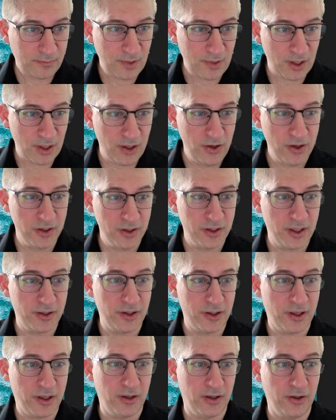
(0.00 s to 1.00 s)
You can set
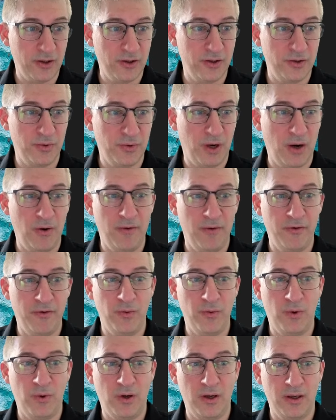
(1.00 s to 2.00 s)
the colors however
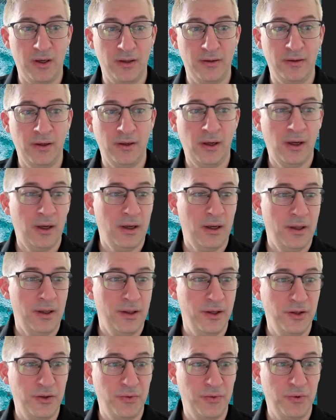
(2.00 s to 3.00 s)
you want.
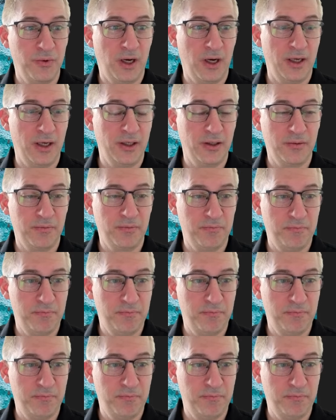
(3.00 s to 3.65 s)
This is I just